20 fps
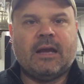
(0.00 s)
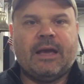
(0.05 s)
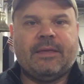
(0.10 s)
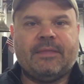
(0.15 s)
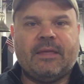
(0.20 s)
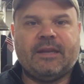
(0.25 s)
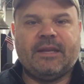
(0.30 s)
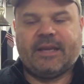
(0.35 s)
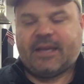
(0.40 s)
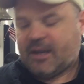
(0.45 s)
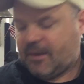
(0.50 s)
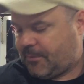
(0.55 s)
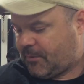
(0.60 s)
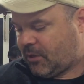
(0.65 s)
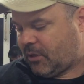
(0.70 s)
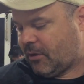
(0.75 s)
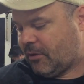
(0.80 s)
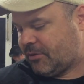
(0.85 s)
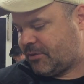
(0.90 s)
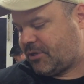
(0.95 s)
And then you get up
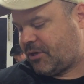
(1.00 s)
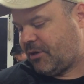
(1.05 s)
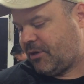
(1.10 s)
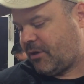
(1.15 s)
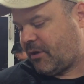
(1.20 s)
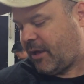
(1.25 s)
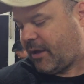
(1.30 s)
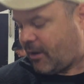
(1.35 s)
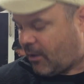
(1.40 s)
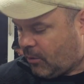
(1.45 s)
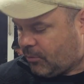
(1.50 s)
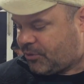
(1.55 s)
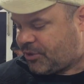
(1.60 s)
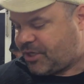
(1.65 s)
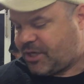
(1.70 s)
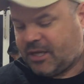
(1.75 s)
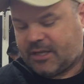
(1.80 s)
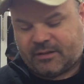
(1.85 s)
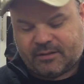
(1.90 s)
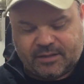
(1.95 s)
closer and you're like, oh
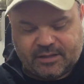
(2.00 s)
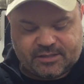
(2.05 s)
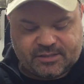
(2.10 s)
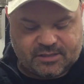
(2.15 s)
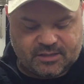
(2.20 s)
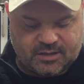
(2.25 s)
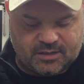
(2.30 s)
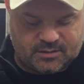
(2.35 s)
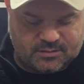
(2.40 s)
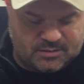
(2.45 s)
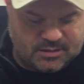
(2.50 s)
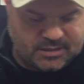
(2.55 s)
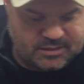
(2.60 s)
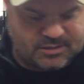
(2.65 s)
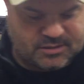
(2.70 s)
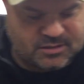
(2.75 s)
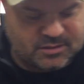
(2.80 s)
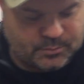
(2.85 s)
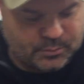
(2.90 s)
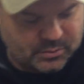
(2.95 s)
shit, that's
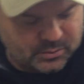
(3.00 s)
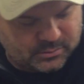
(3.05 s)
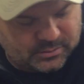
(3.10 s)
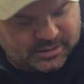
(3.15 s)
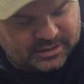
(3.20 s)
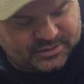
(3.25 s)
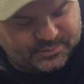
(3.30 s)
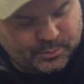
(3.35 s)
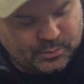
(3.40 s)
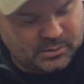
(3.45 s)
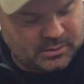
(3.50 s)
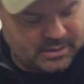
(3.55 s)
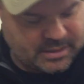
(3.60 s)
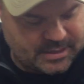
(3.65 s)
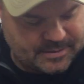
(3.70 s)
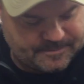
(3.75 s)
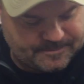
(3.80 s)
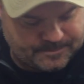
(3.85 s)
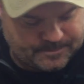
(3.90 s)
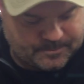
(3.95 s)

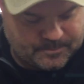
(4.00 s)
Berlin.